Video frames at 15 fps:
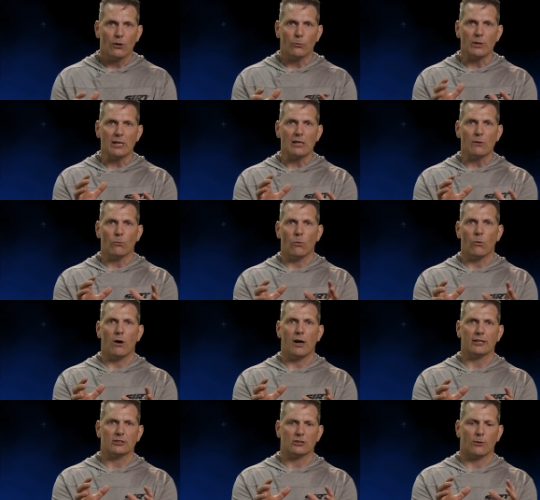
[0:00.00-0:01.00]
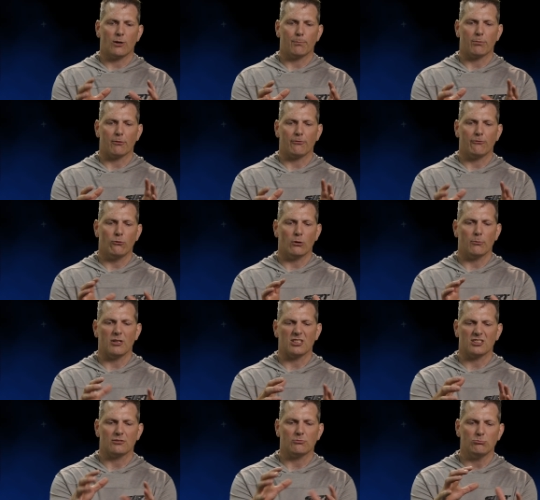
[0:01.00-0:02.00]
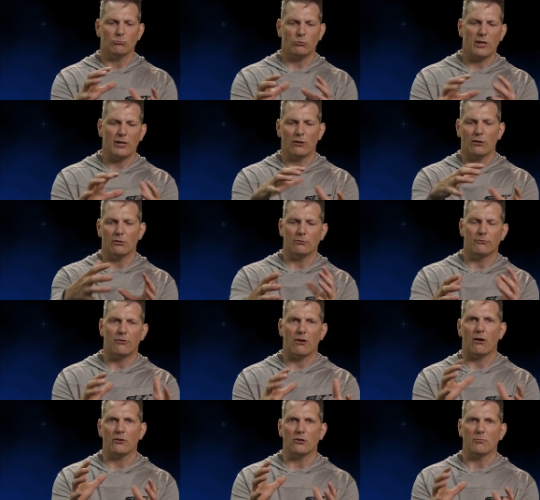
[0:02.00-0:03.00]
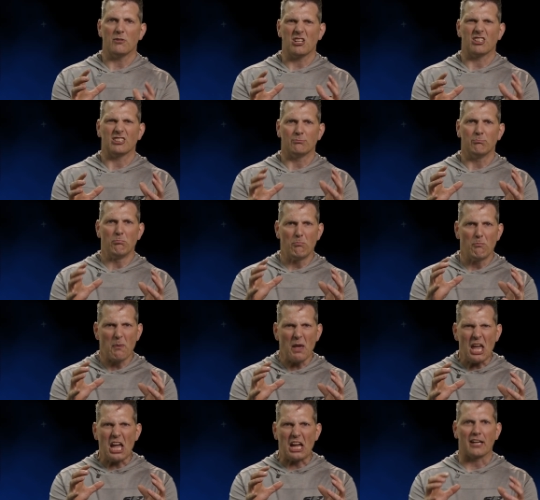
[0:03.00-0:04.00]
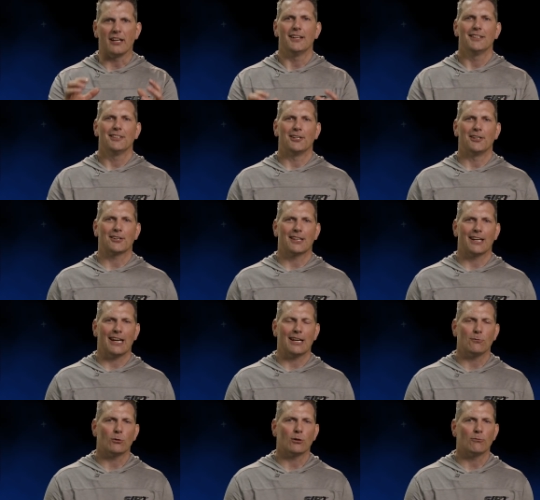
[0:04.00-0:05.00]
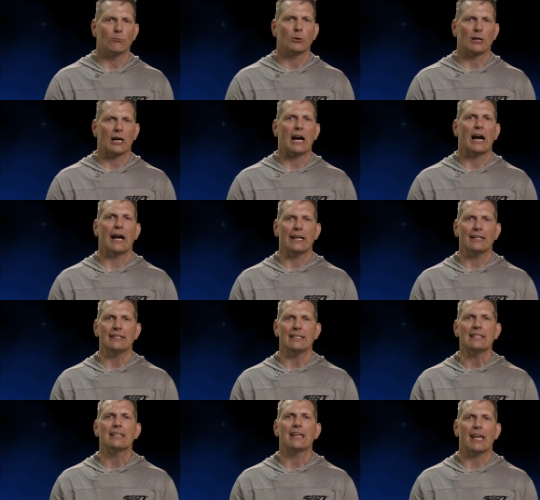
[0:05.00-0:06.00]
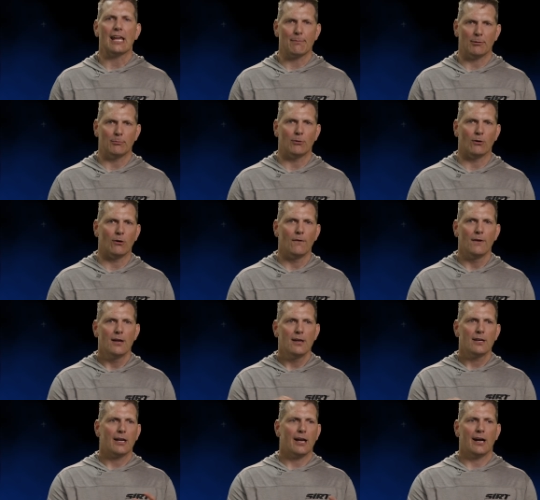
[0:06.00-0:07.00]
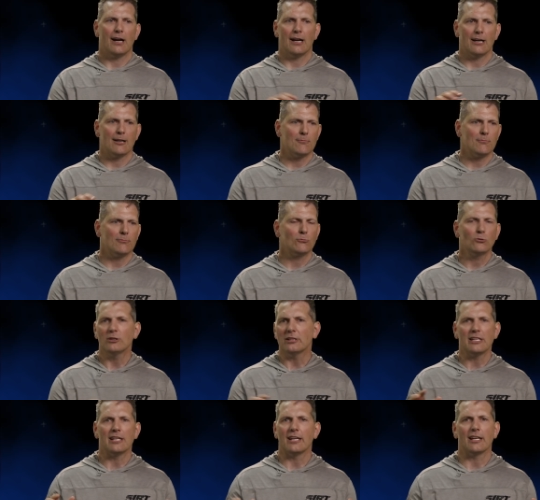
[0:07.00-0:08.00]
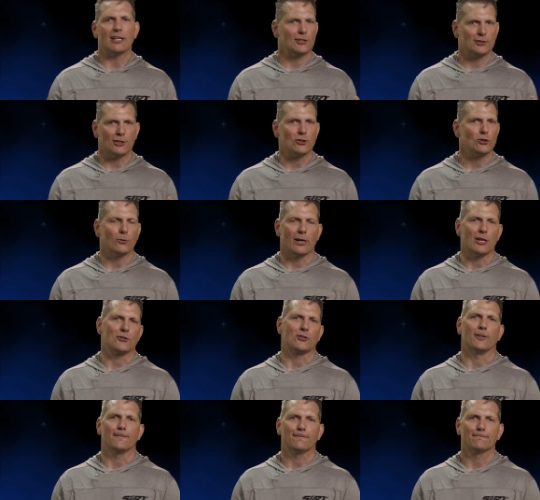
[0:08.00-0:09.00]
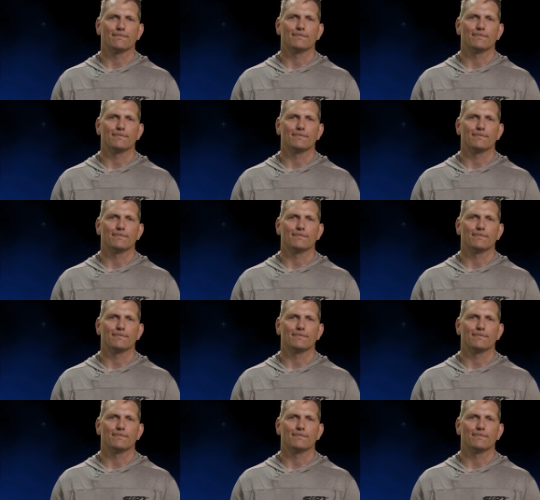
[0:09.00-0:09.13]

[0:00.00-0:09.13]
we want. So our performance window volume here is big, okay? And we're, we're highly capable um, really in any situation.